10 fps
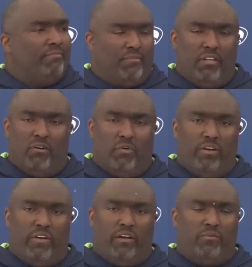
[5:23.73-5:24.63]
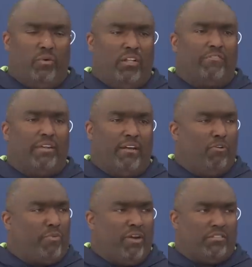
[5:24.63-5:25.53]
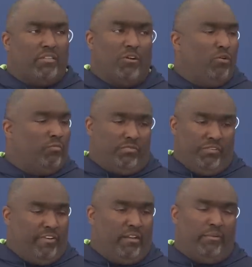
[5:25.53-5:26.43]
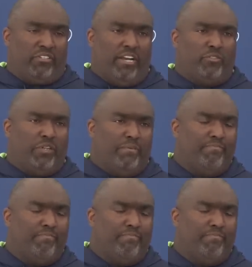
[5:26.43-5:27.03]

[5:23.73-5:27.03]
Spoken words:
You know, we're loving that whole process, the whole development stage with him.